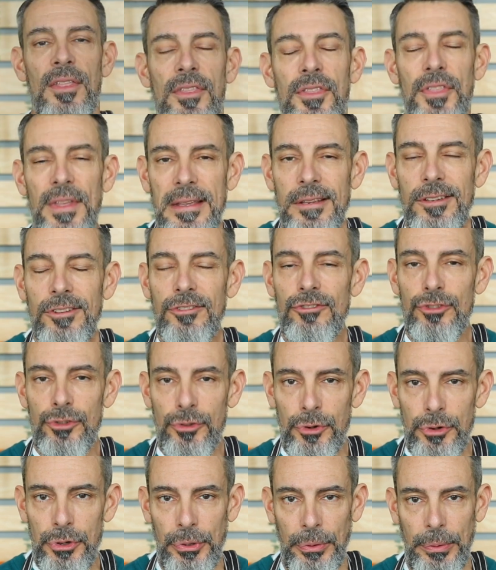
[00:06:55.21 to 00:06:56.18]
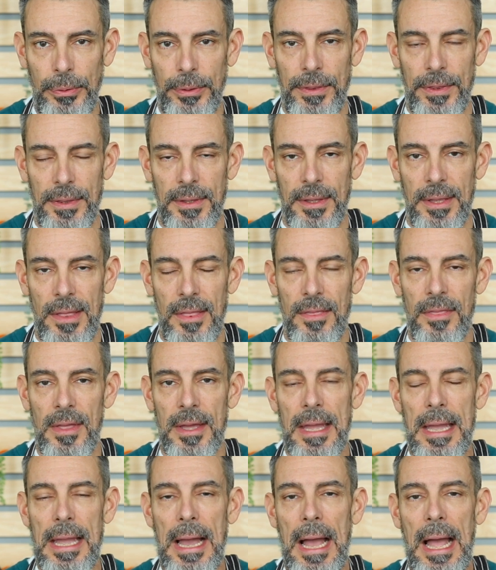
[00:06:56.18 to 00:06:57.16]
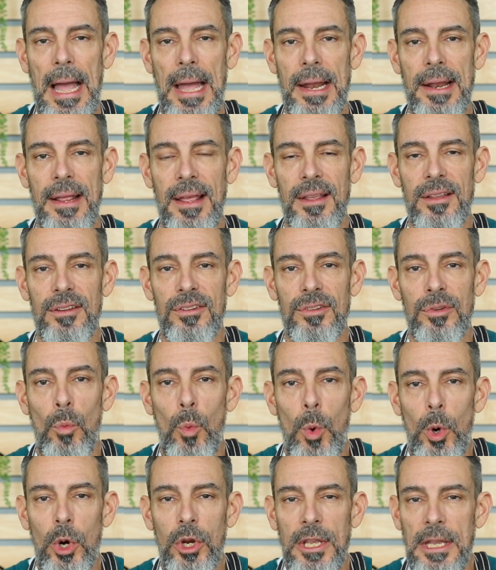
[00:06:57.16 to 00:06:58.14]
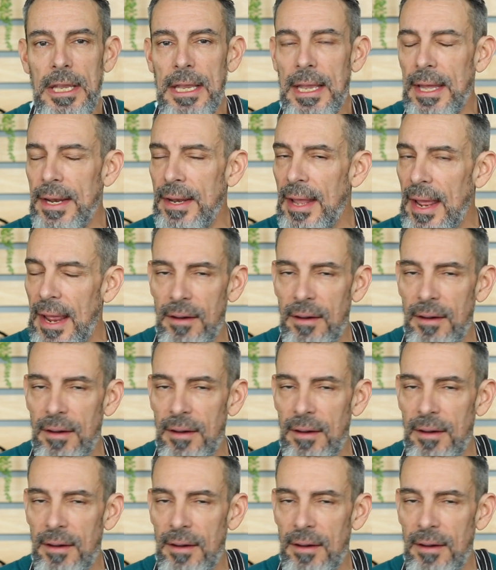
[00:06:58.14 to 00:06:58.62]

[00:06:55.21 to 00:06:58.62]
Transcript: This truth that God is working in